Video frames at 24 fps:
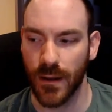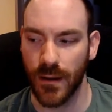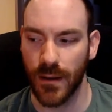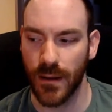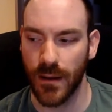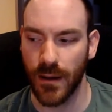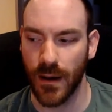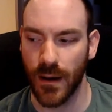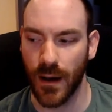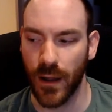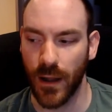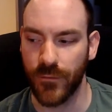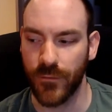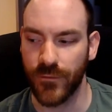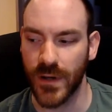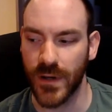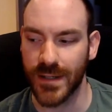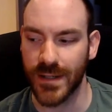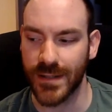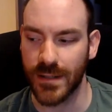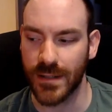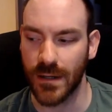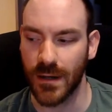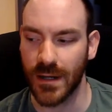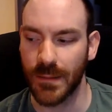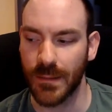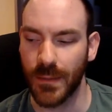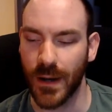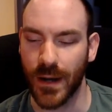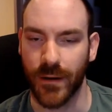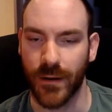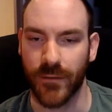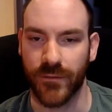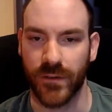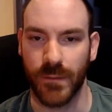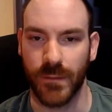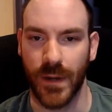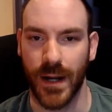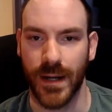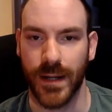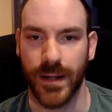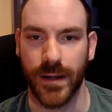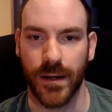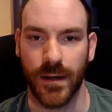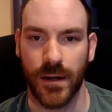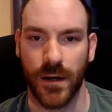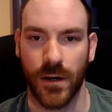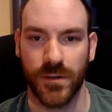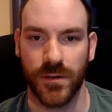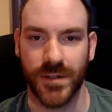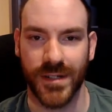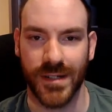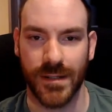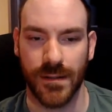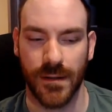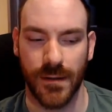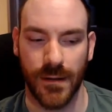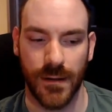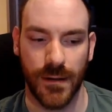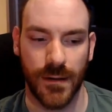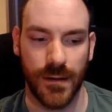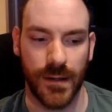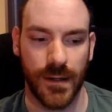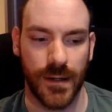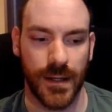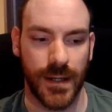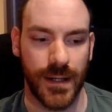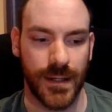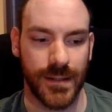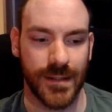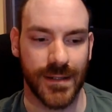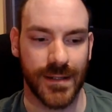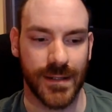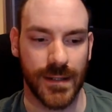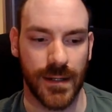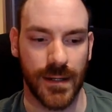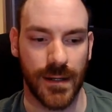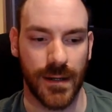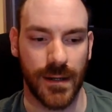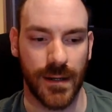I first heard about it from Elliot Hulse. He's a